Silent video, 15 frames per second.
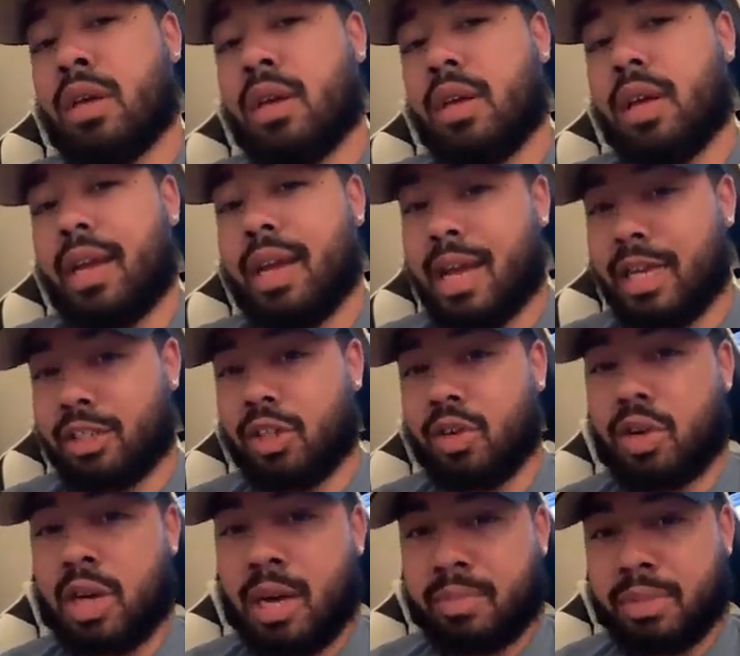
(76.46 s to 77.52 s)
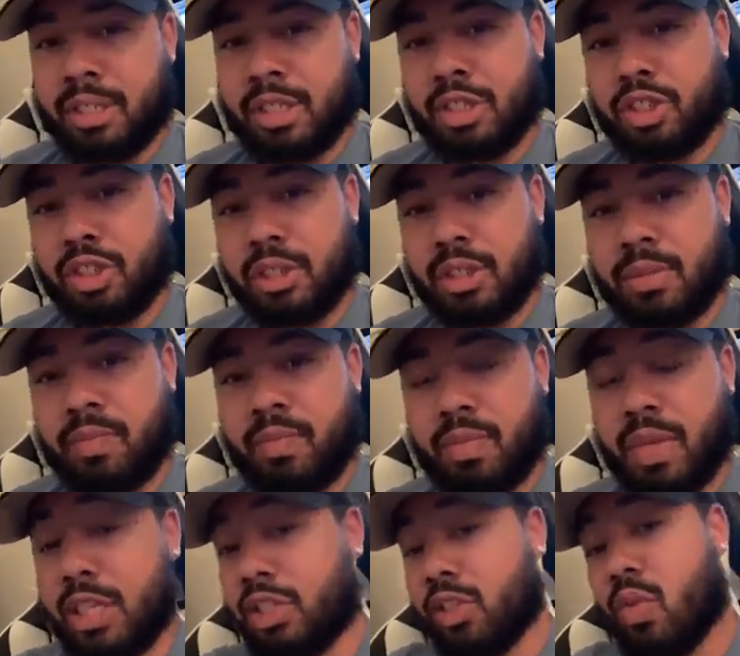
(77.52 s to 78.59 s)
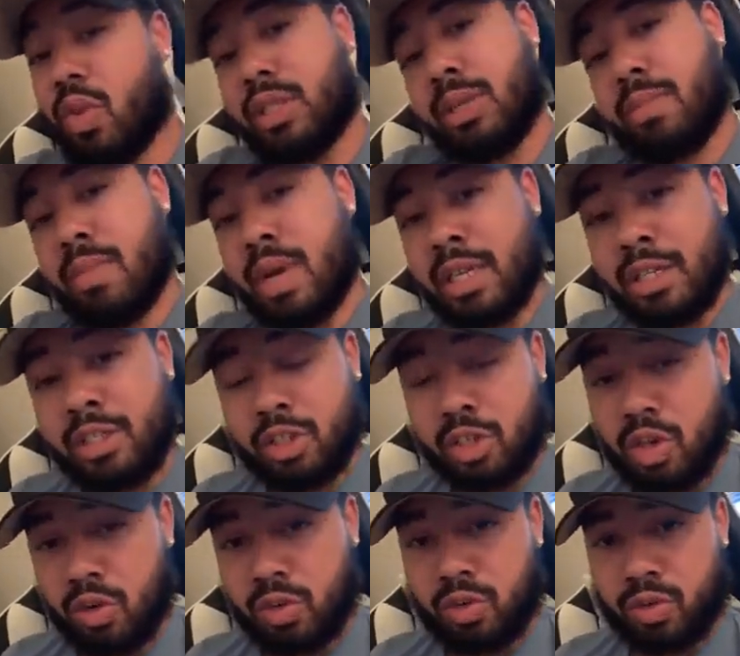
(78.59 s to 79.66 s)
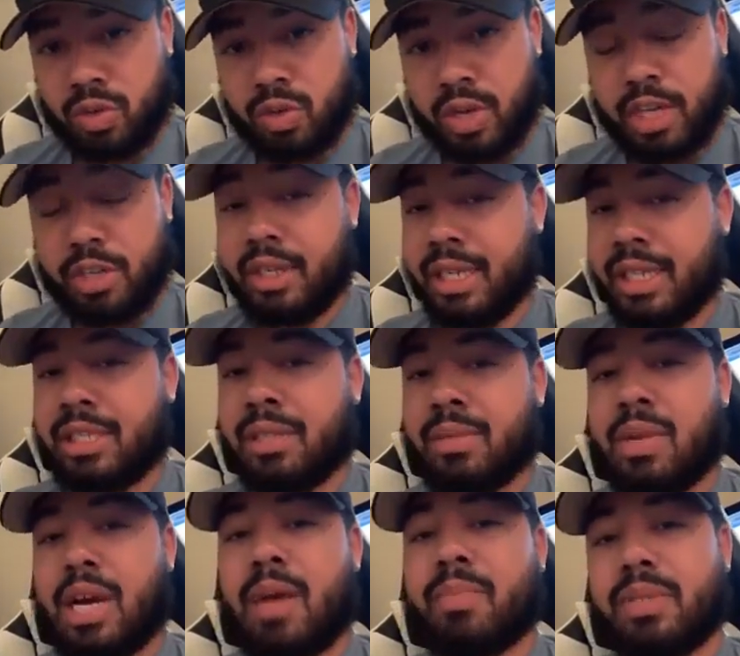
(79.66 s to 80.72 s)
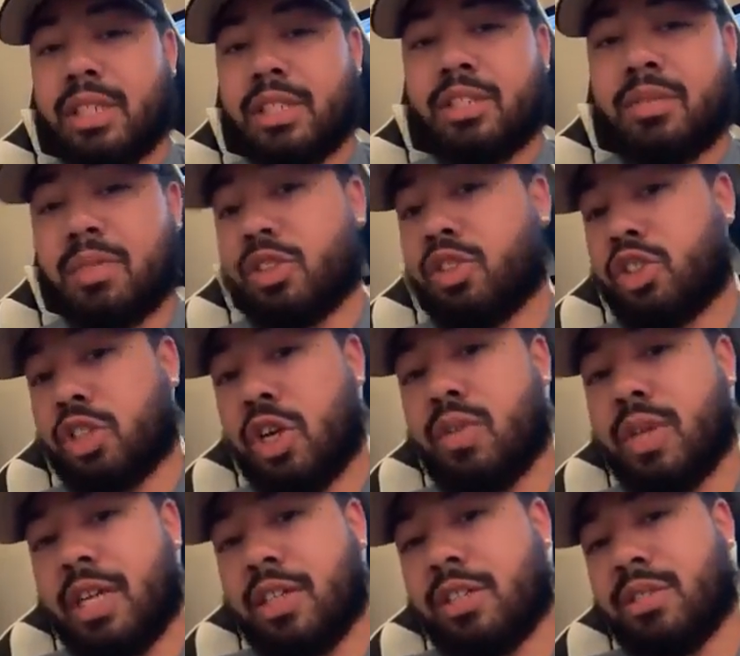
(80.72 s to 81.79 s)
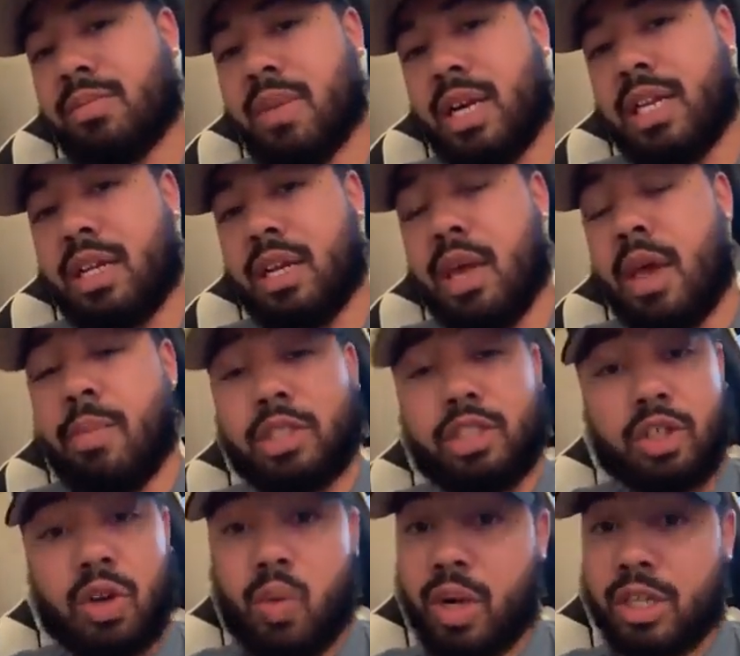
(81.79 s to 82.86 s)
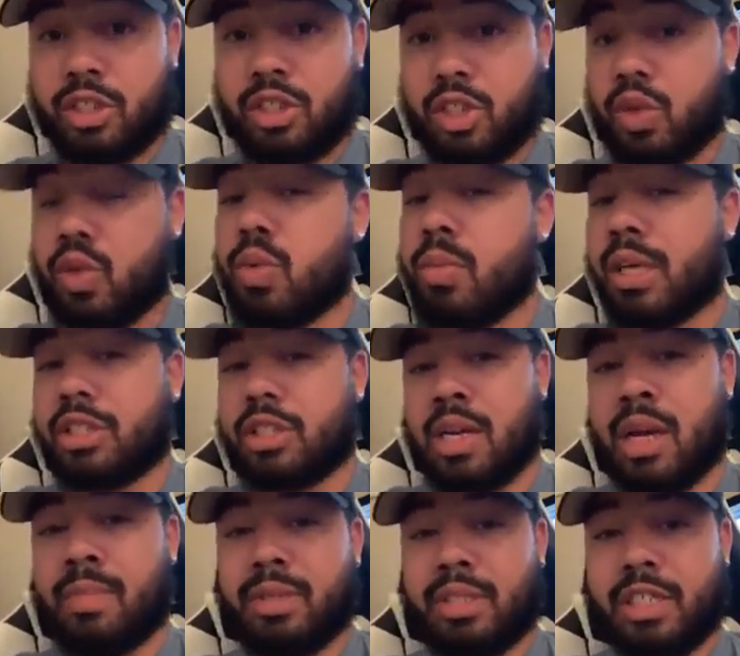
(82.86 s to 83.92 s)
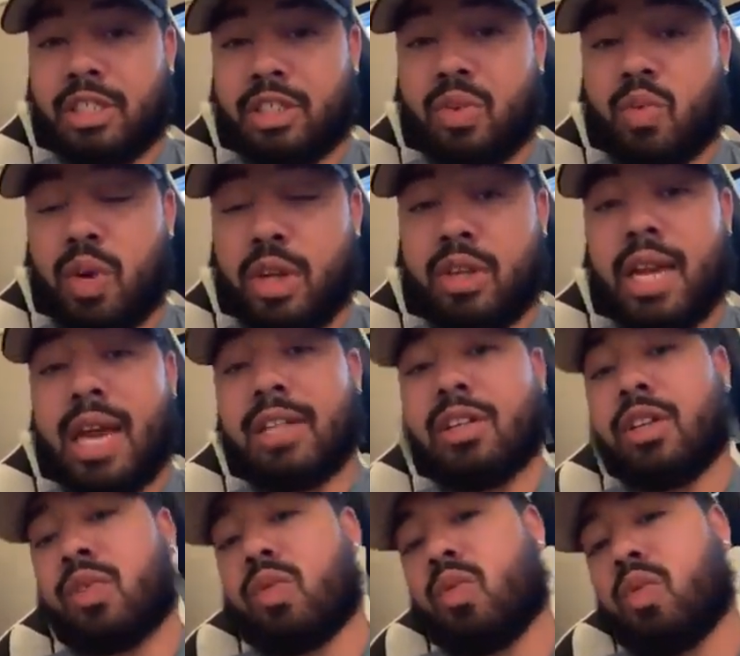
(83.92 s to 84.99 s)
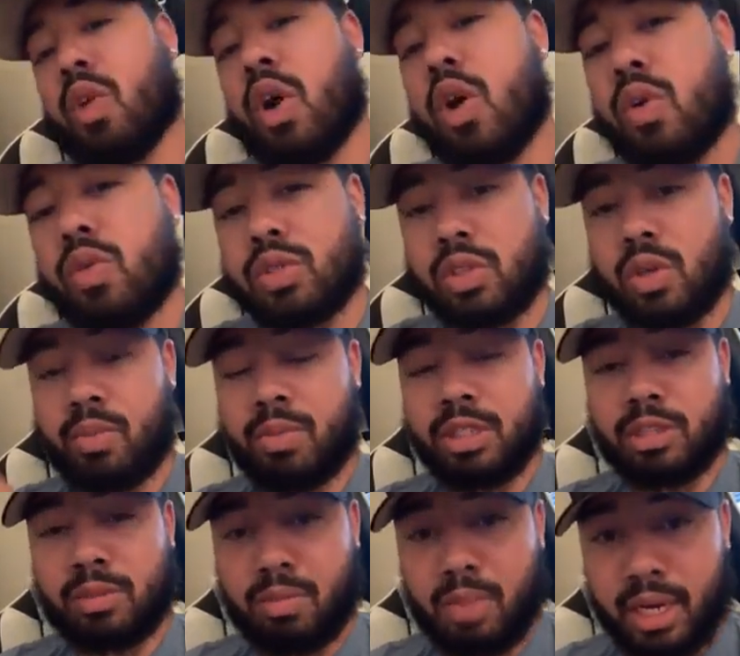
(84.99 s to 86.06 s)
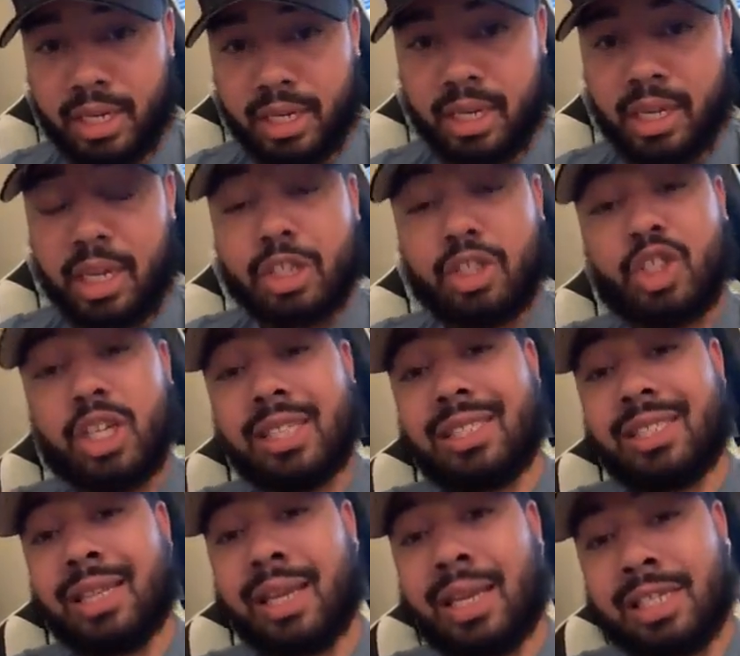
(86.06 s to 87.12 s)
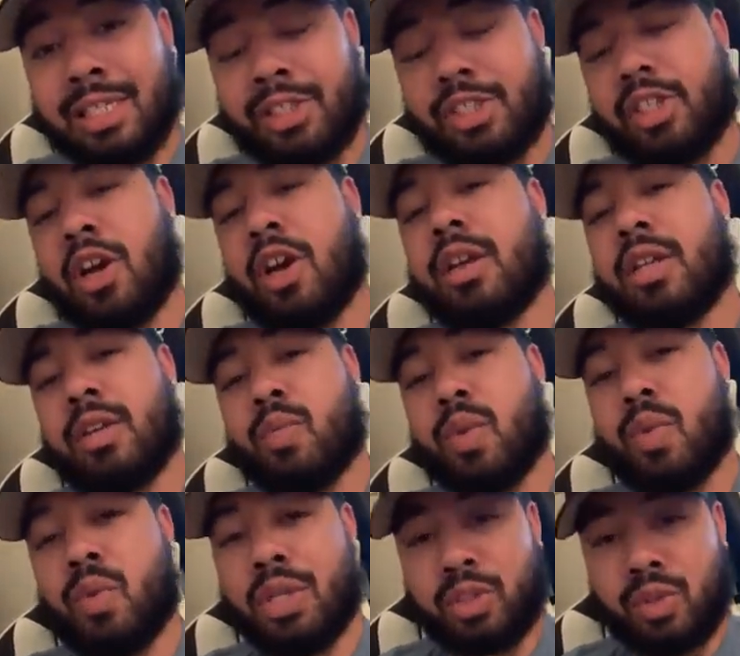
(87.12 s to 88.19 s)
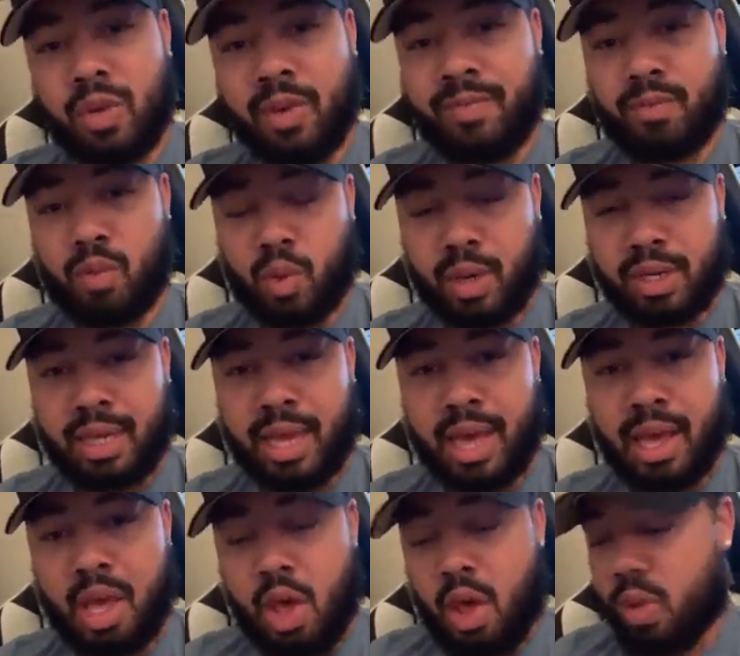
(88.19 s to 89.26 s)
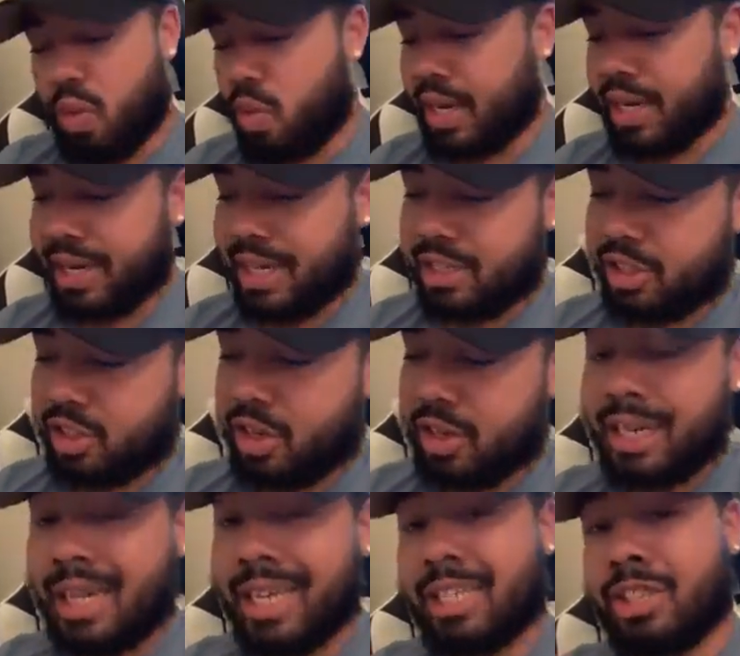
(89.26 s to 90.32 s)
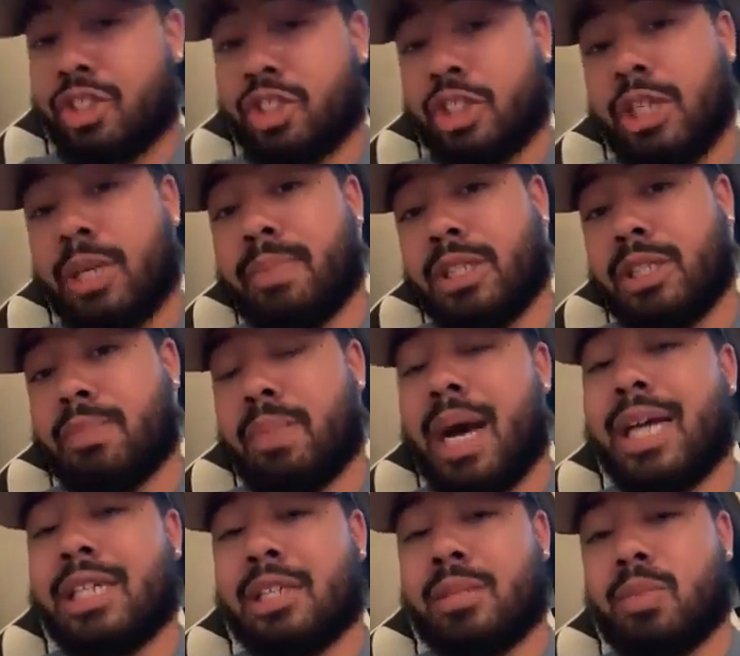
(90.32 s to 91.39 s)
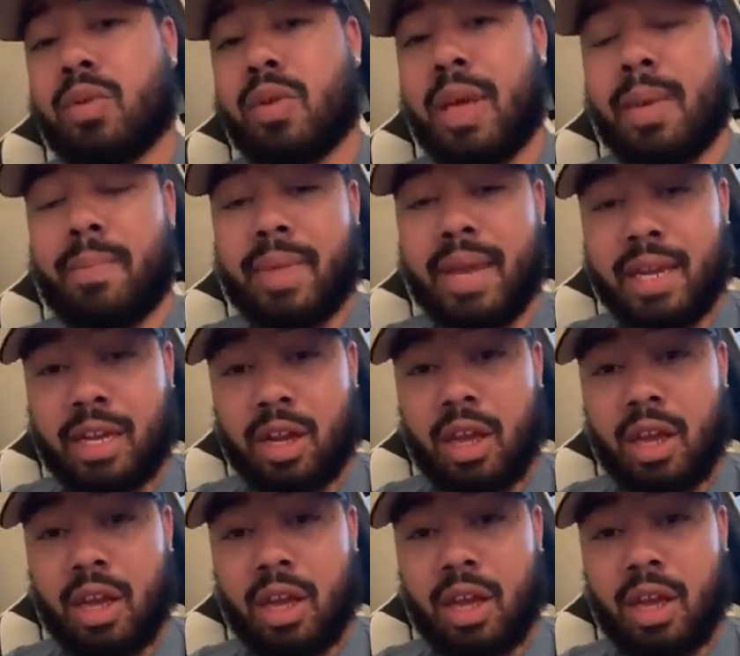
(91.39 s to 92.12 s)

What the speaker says: and has low competition, because you want the money to go through and you need some competition to show that there's money, but you don't want too much competition where you have to throw so much money just to get started. We want to avoid that. We want to get started as cheap as possible and make